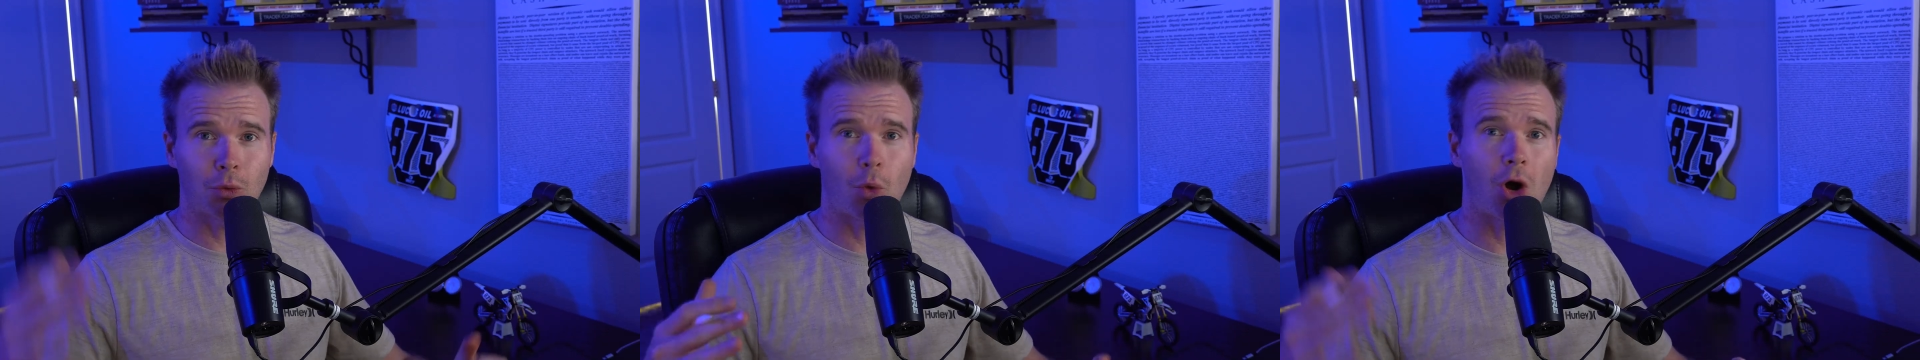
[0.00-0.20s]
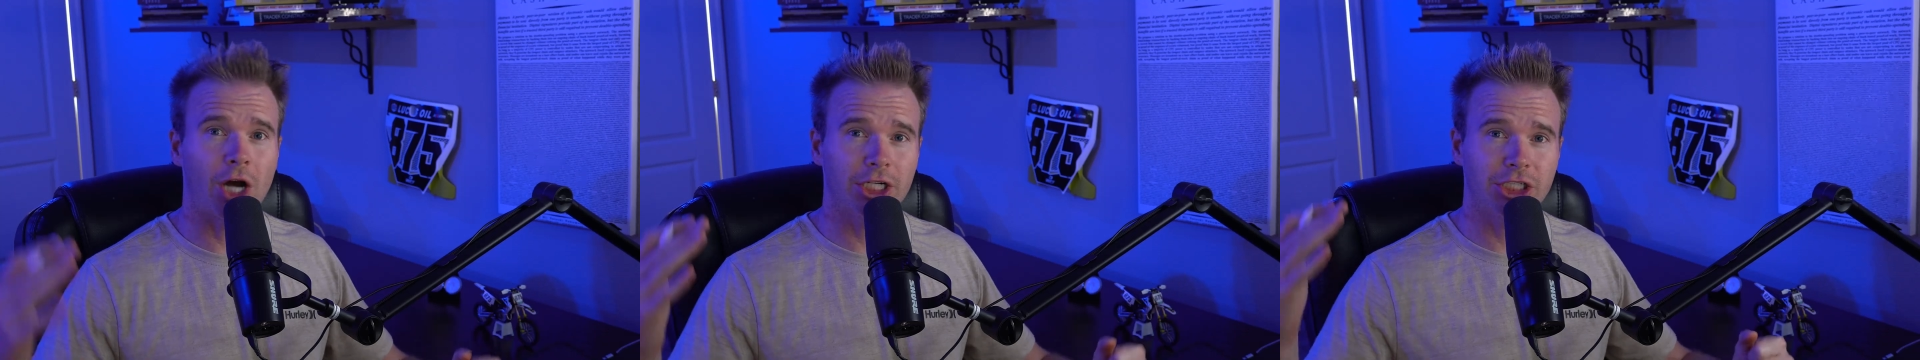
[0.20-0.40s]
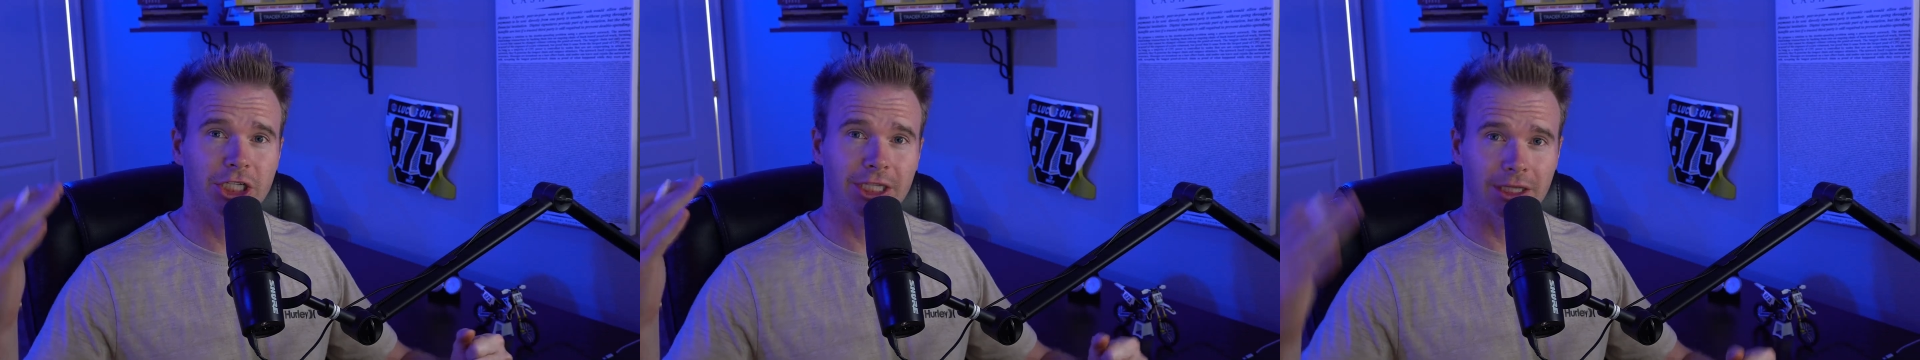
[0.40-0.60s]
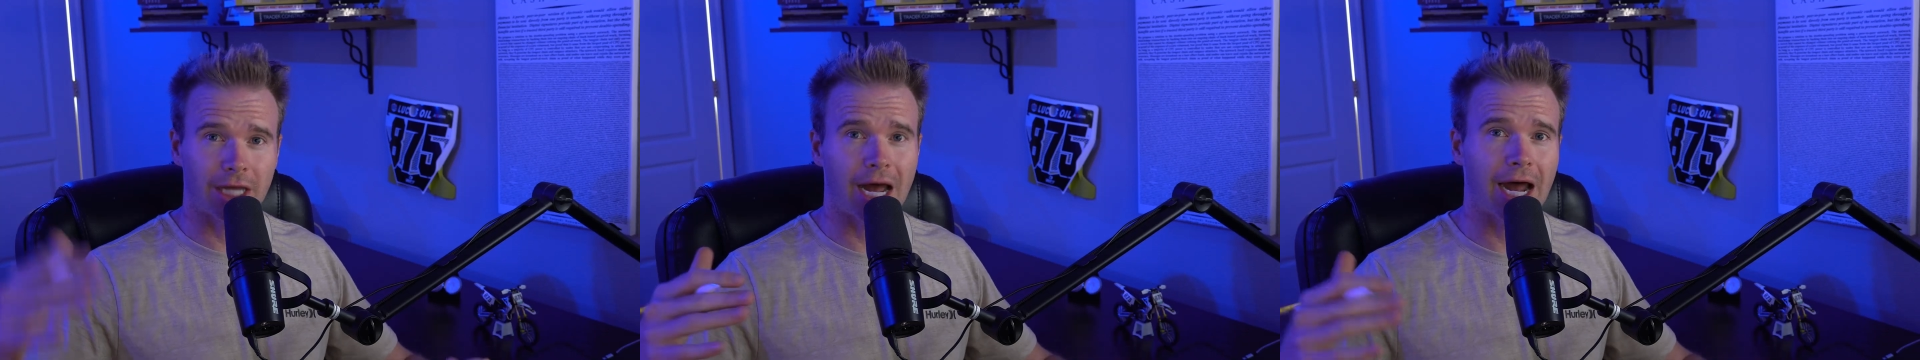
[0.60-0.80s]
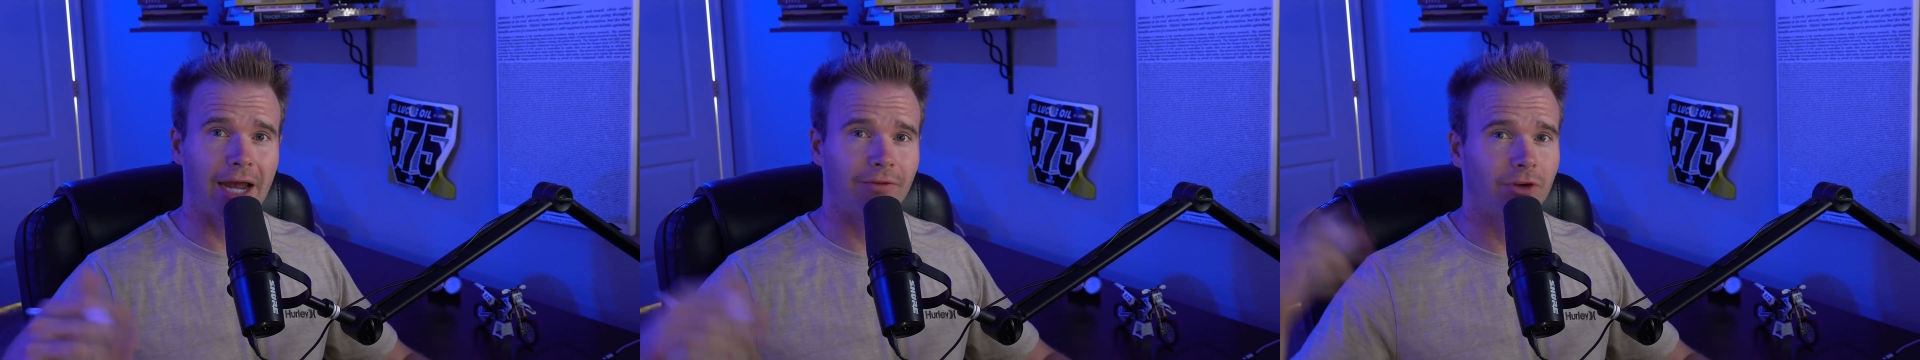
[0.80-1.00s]
watch it
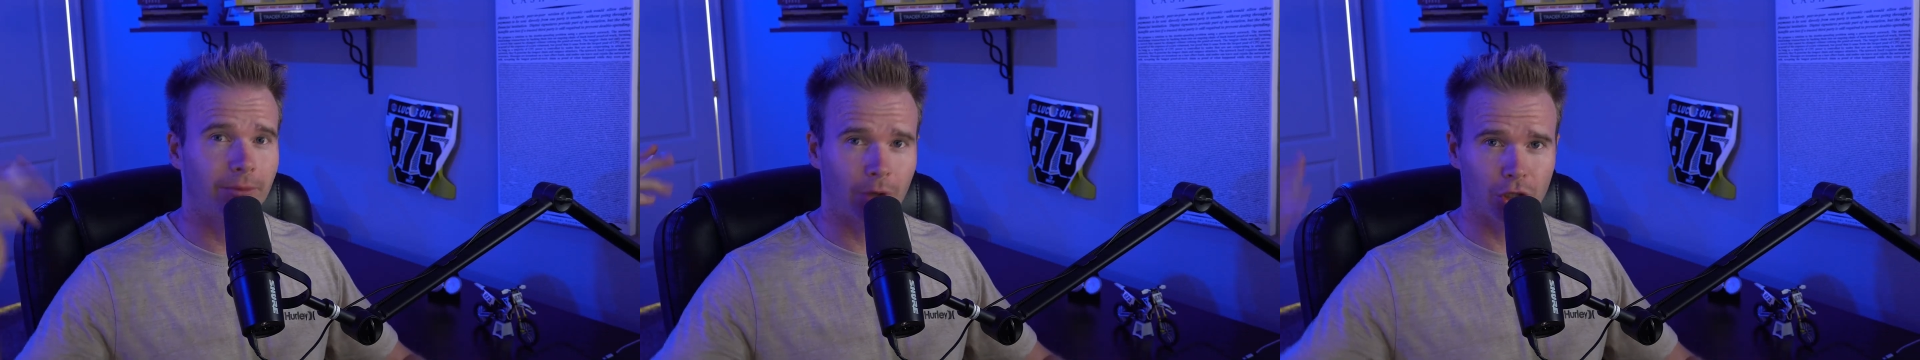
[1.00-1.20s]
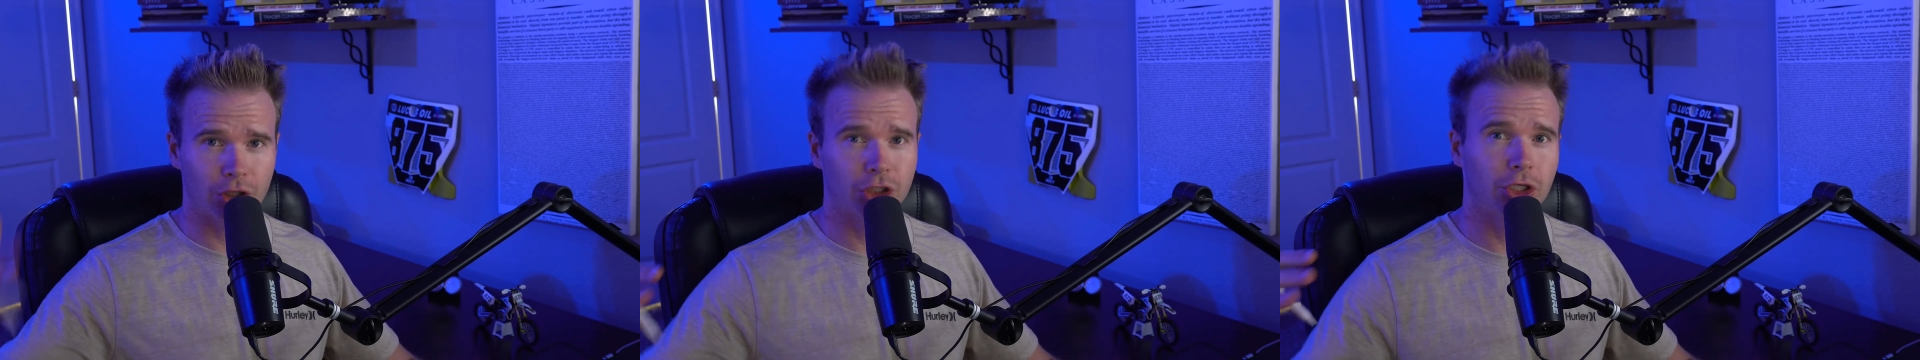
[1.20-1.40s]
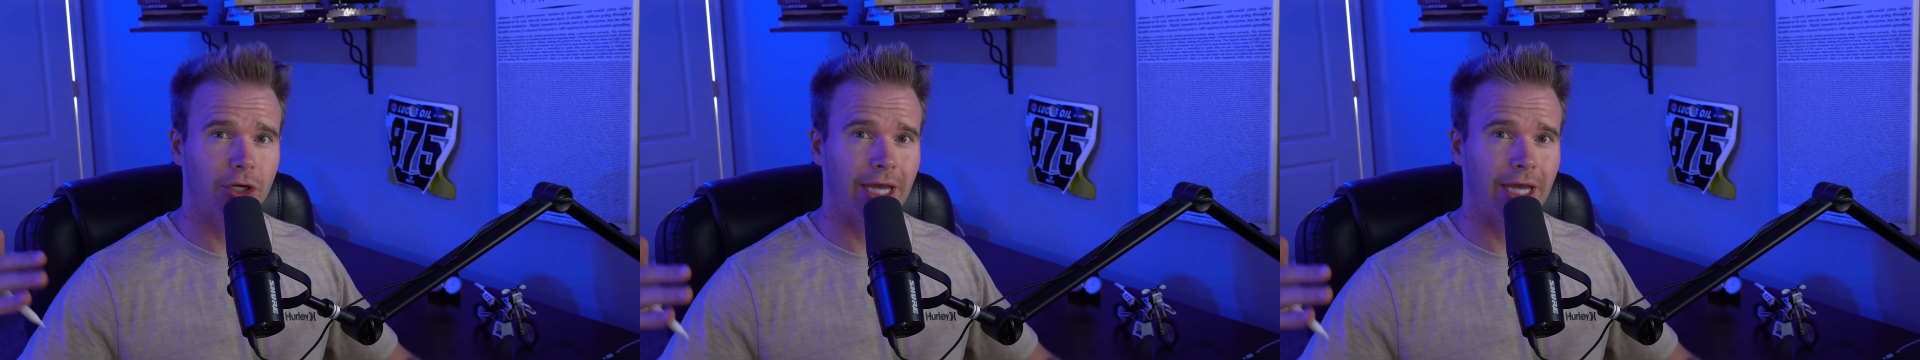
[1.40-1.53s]
live, and I'm going to show you